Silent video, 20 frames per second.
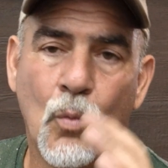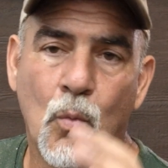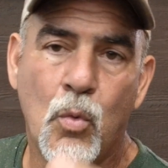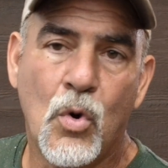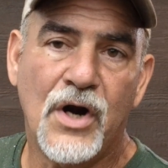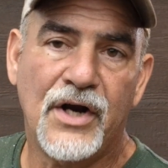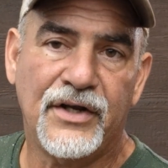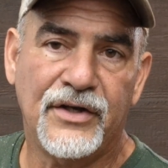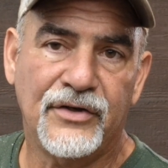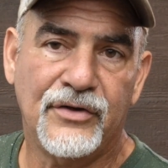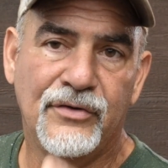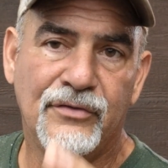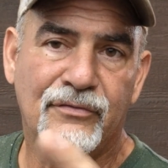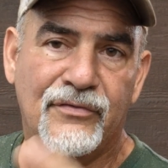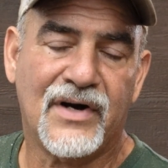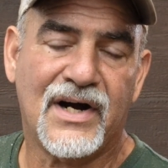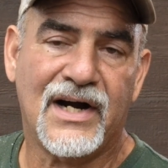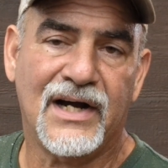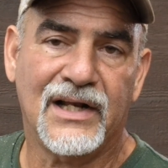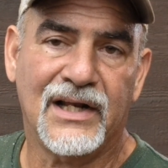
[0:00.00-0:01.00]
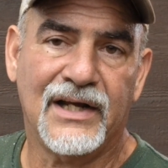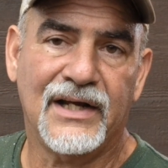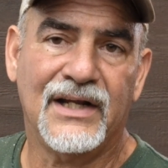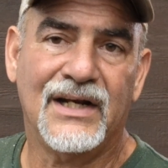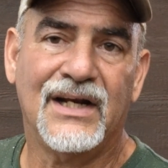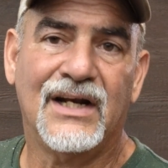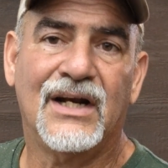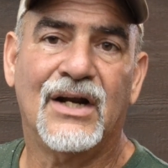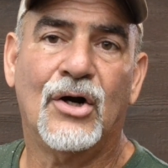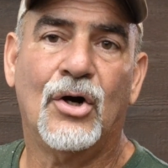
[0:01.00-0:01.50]
what you
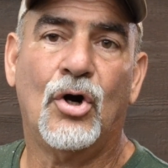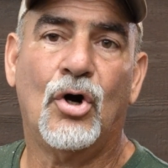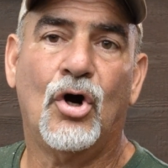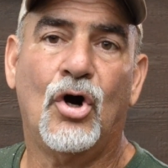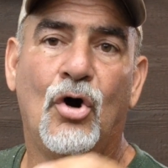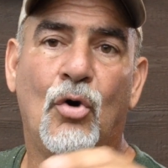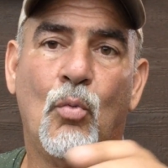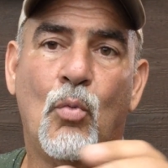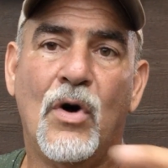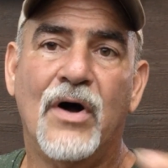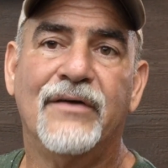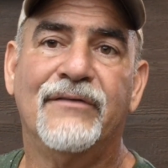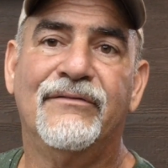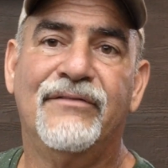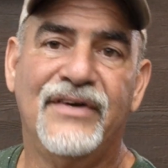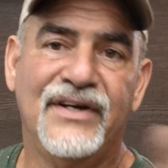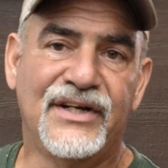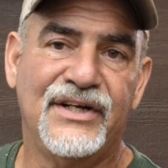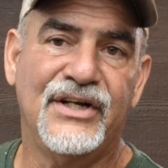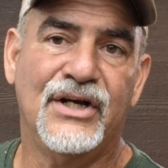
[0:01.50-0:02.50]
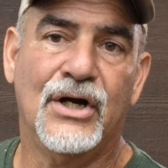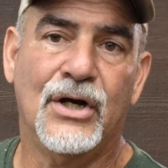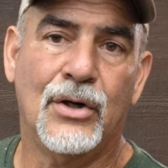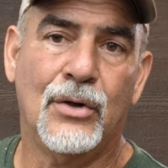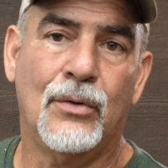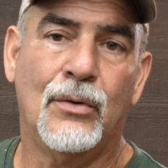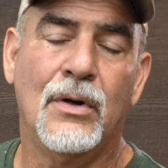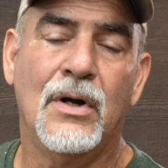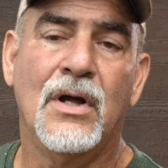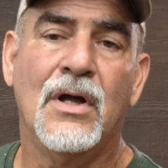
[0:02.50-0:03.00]
violated or what
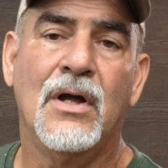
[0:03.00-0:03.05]
video,